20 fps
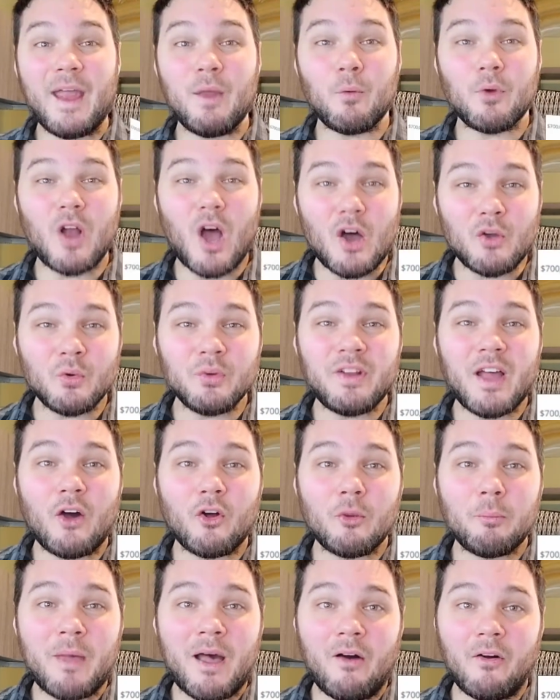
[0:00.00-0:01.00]
A
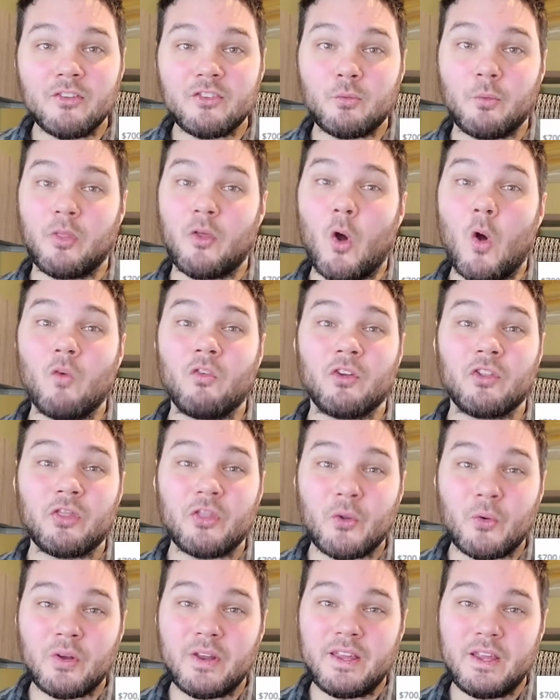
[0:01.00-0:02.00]
$100 balance with over
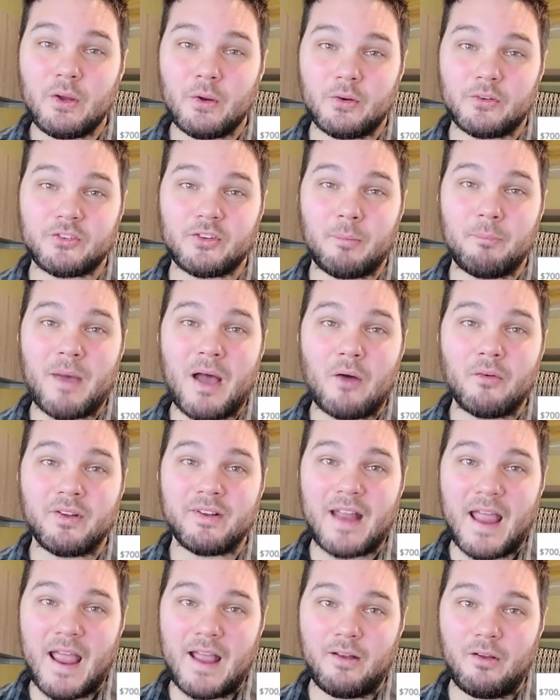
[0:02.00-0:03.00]
30 years
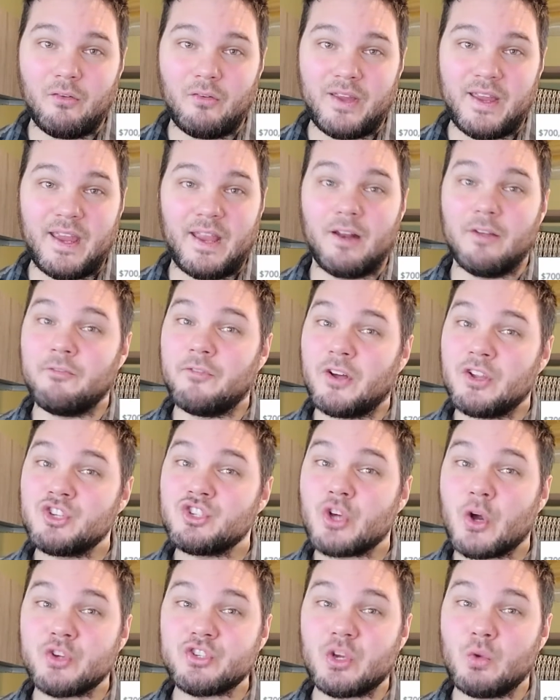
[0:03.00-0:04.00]
compounded annually in a fund
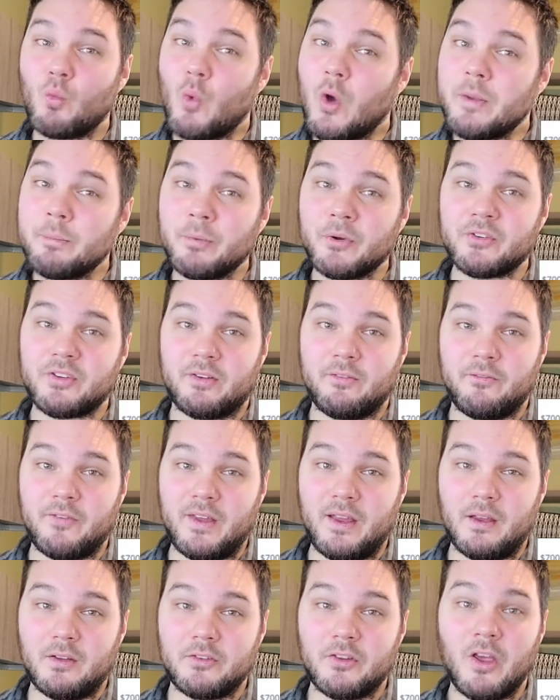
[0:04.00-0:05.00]
charging 1%
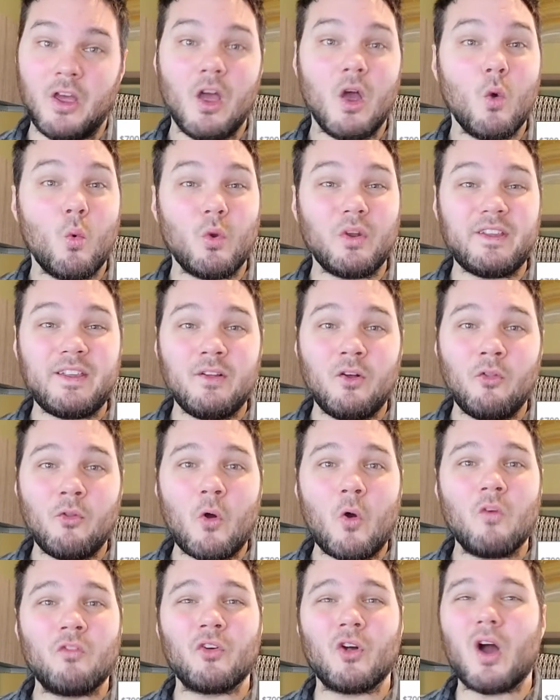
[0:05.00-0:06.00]
fees would yield
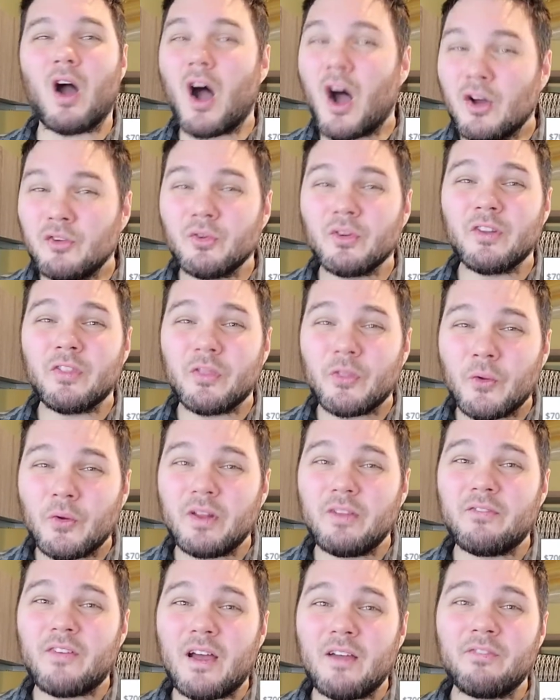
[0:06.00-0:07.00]
over
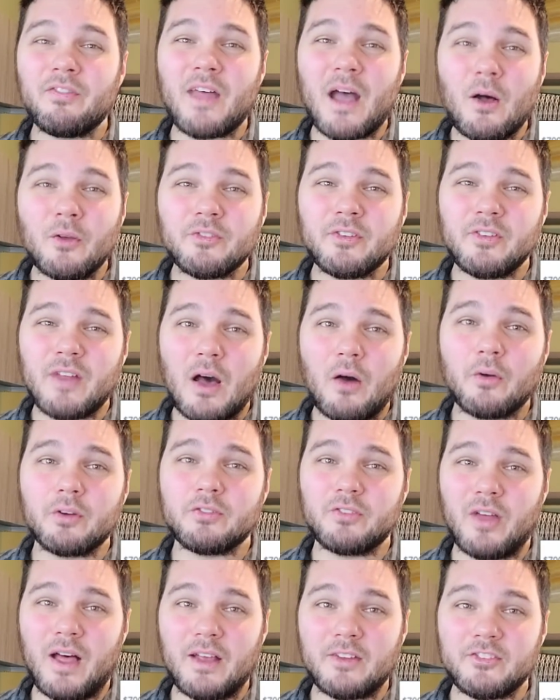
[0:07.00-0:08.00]

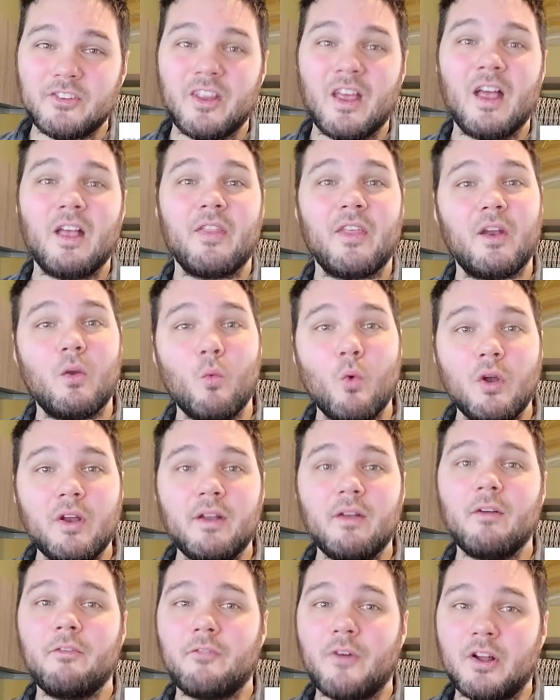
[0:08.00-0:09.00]
$135,000 less than it would
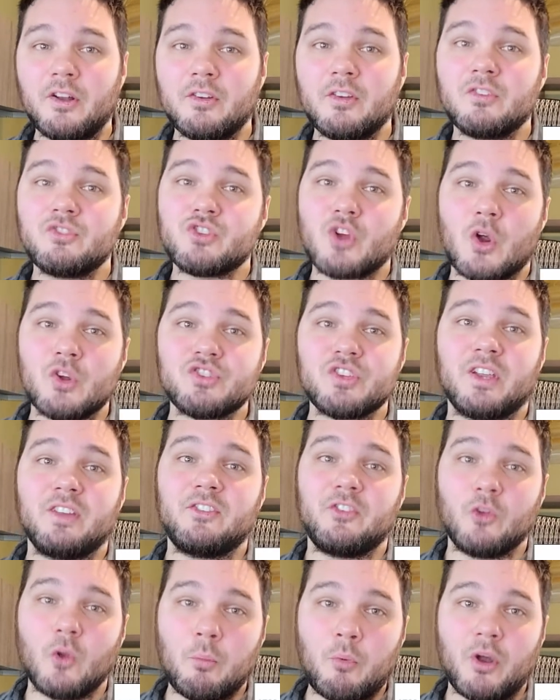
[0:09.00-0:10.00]
in a fund charging
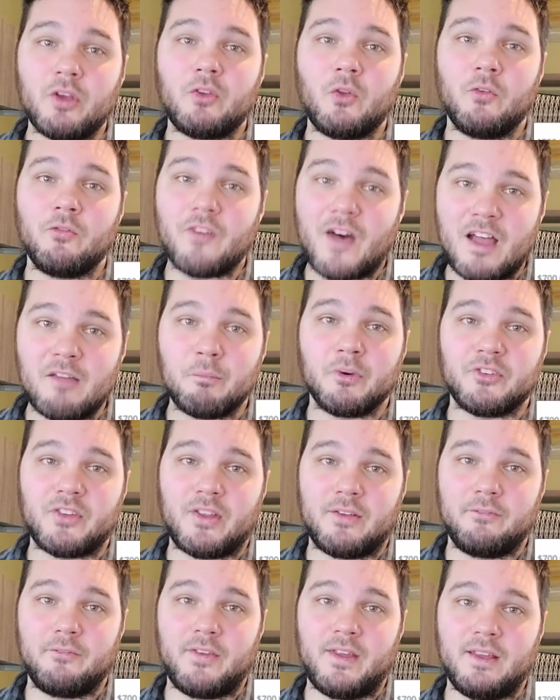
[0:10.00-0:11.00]

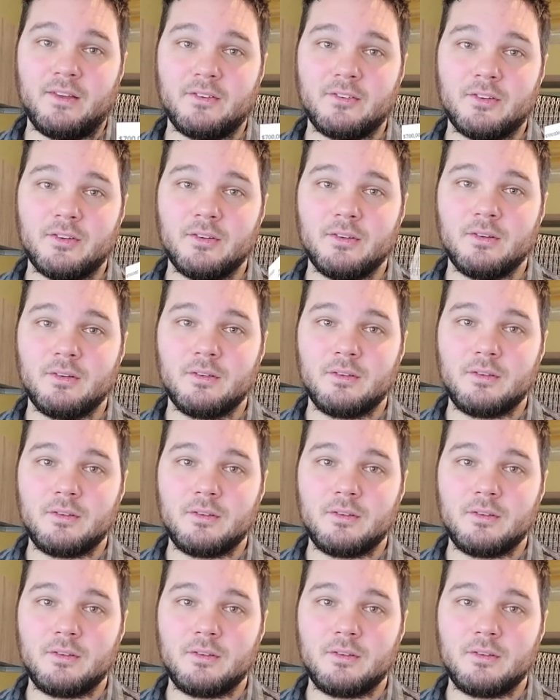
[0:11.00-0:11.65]
0.25% fees.